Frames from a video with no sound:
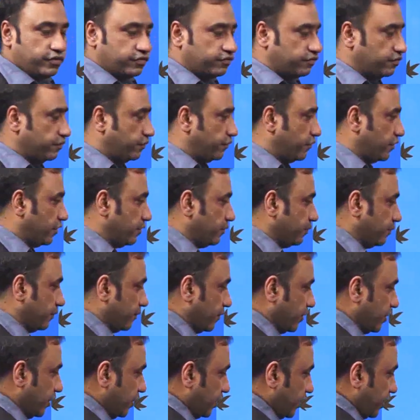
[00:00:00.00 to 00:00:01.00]
So, from
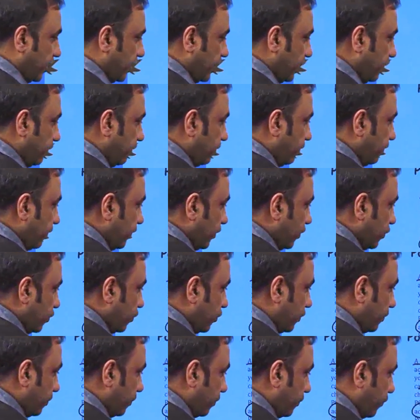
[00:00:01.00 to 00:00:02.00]
if your
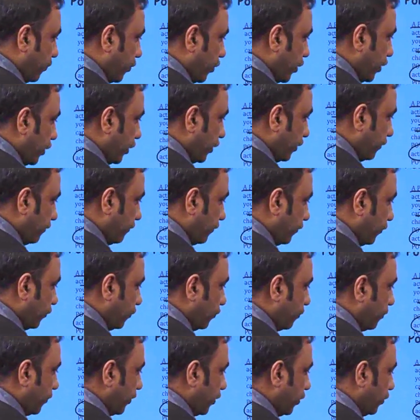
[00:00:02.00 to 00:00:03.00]
point of view
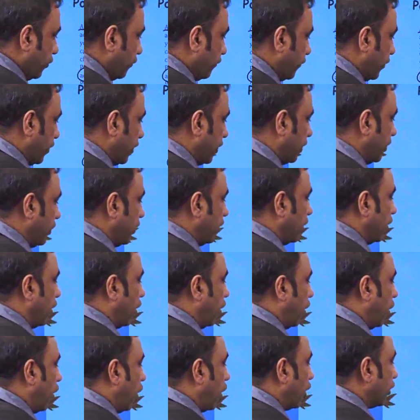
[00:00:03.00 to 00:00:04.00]
POV
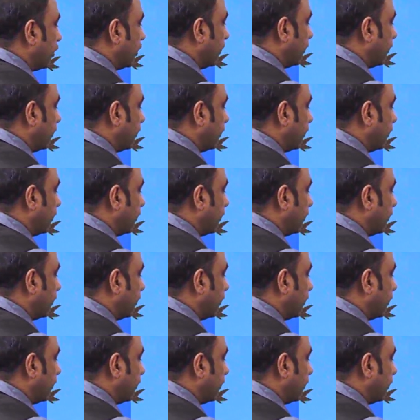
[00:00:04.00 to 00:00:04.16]
or the